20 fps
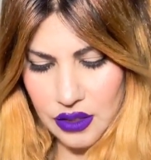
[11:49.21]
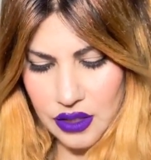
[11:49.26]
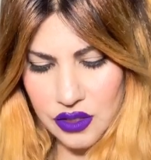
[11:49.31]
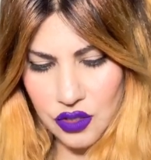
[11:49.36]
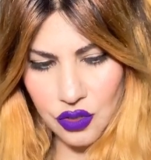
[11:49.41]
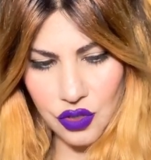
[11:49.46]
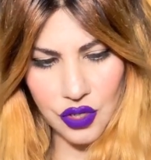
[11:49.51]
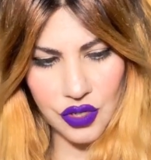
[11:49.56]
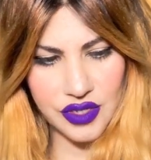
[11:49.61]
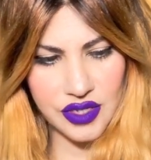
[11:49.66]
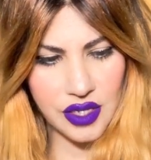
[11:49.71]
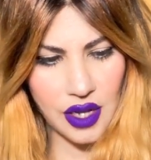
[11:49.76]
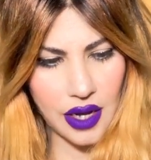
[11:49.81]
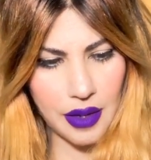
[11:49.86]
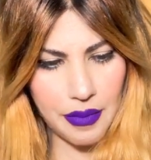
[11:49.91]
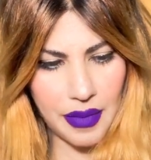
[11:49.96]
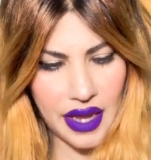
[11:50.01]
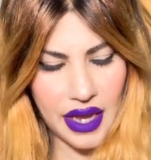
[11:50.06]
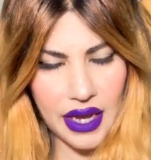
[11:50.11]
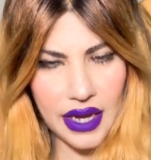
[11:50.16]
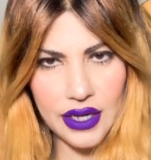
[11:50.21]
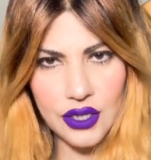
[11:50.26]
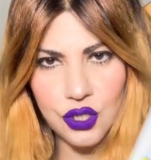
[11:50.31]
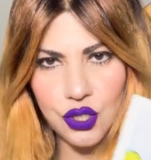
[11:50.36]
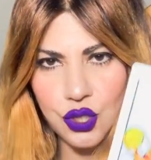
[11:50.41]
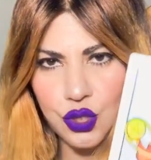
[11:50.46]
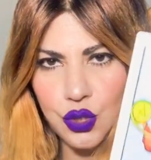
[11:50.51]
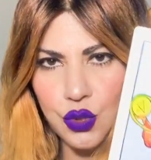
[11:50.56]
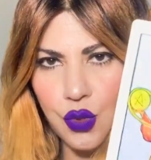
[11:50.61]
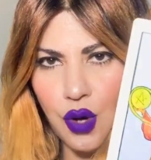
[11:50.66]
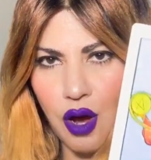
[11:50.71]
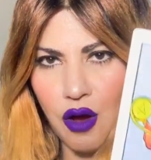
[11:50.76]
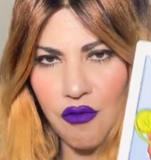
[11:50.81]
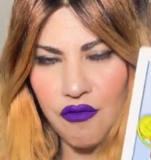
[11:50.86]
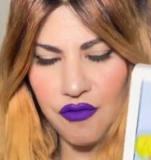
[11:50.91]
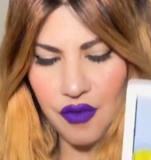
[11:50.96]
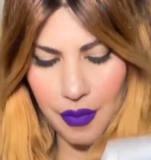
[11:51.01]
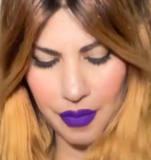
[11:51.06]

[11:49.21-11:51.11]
It's an earth sign man. 2 of